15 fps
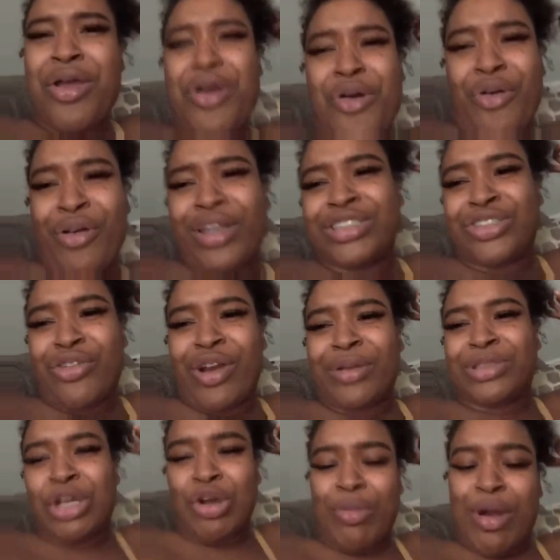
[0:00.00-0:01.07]
on Instagram
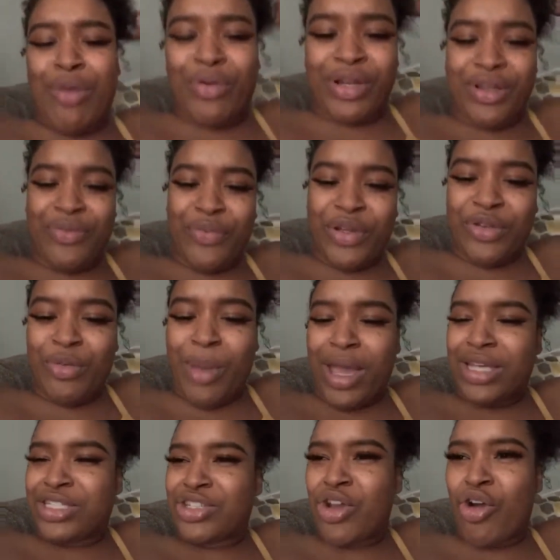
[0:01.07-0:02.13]
talking about when you make
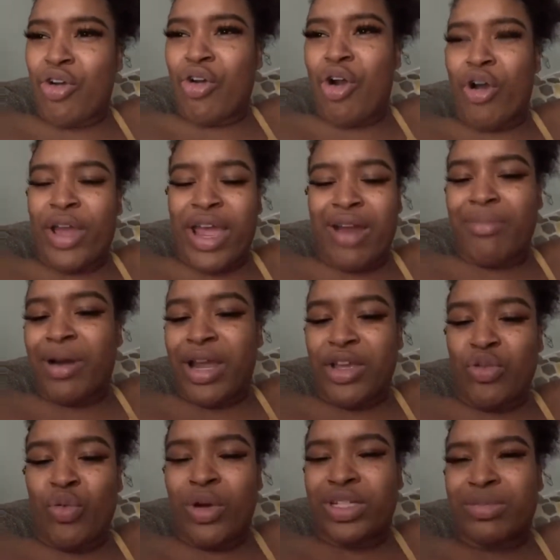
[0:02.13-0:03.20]
a song, or everybody,
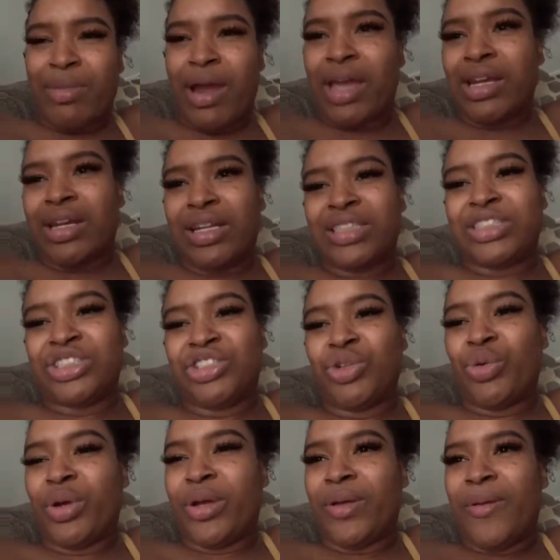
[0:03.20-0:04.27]
you want somebody to listen
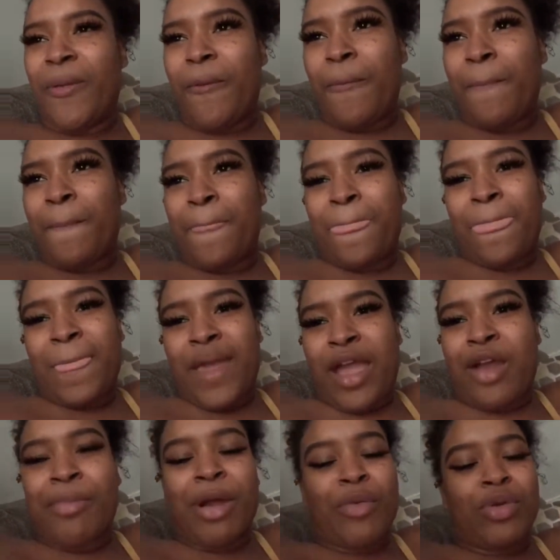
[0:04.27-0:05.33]
to it.
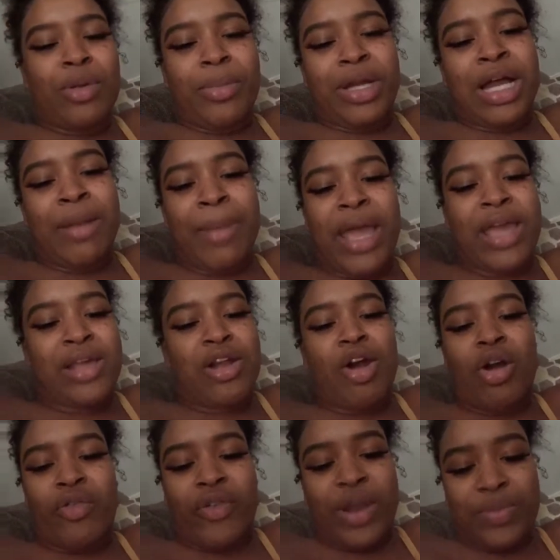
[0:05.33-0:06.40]
Everybody want to become
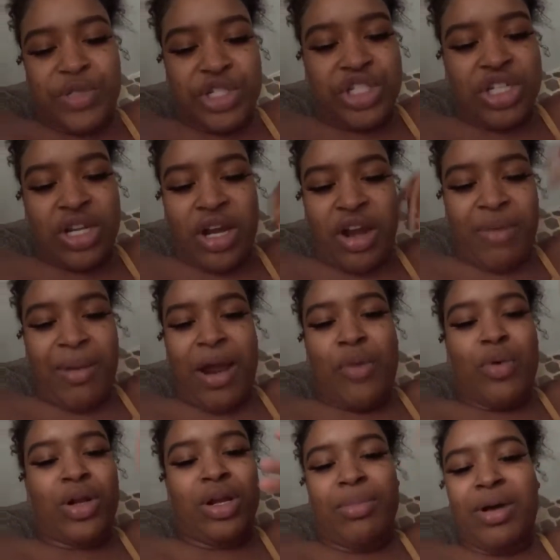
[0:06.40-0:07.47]
A&R reps and shit. Everybody
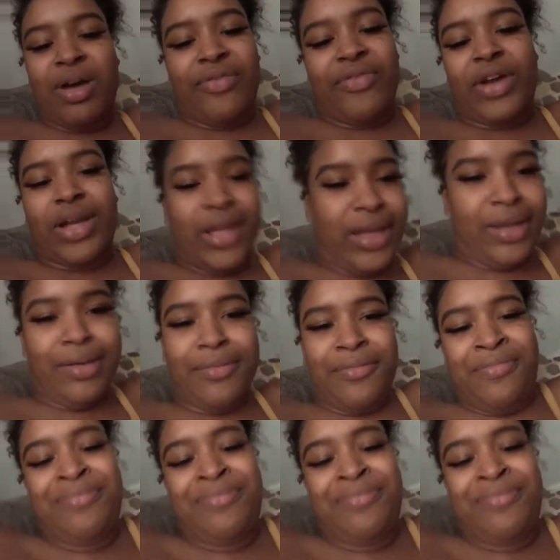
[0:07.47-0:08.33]
want to motherfucking...